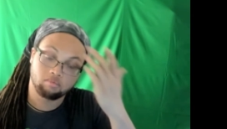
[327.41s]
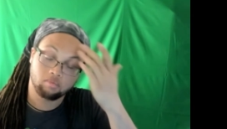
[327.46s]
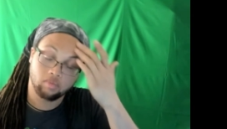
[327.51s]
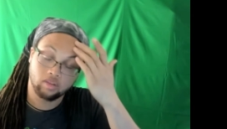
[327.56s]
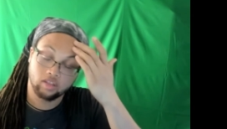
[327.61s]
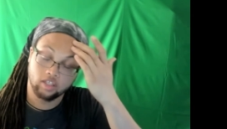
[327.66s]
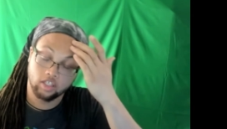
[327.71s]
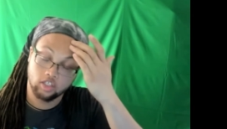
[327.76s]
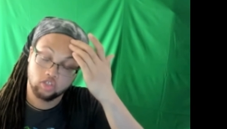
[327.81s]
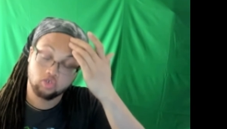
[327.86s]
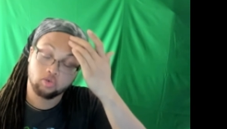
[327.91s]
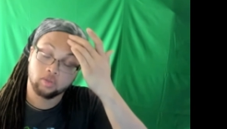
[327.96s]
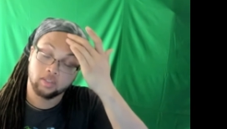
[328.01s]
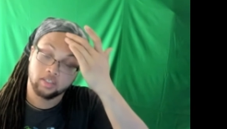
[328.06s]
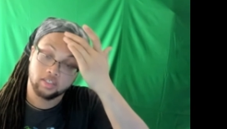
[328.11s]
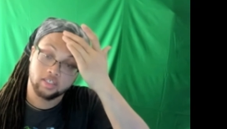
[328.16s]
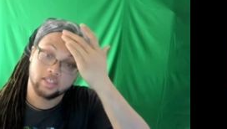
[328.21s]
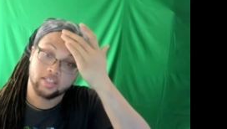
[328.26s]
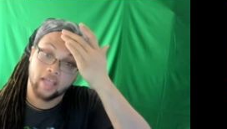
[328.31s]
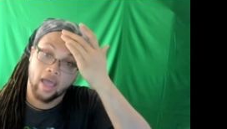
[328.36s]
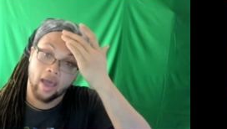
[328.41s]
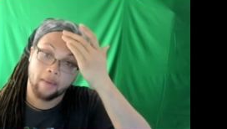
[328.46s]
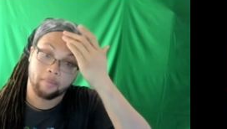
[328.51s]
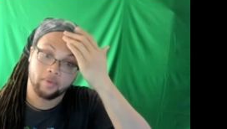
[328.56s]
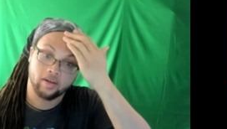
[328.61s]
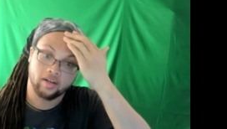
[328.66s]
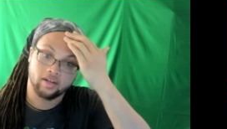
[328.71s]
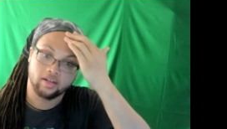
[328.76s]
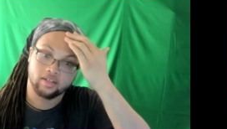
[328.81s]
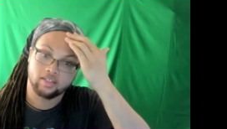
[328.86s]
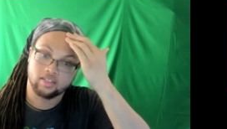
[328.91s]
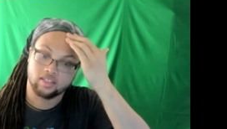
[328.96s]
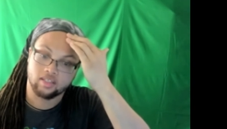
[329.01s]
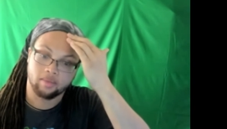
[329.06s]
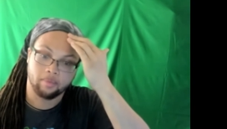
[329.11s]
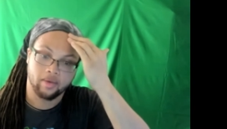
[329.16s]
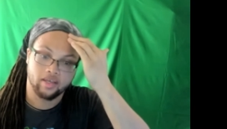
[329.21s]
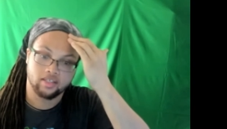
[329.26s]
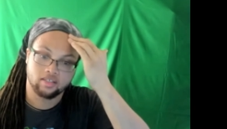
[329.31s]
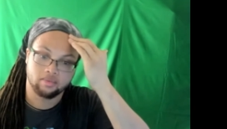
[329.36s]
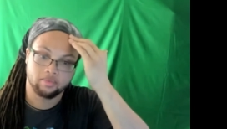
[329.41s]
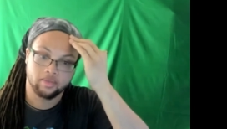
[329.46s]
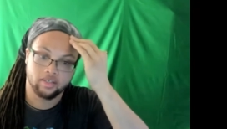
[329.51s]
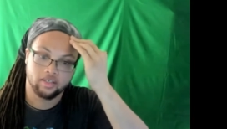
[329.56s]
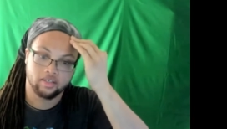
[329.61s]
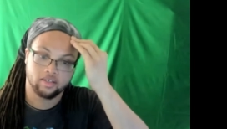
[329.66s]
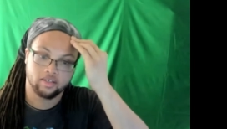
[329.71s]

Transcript: literally just happened and it just amazed me.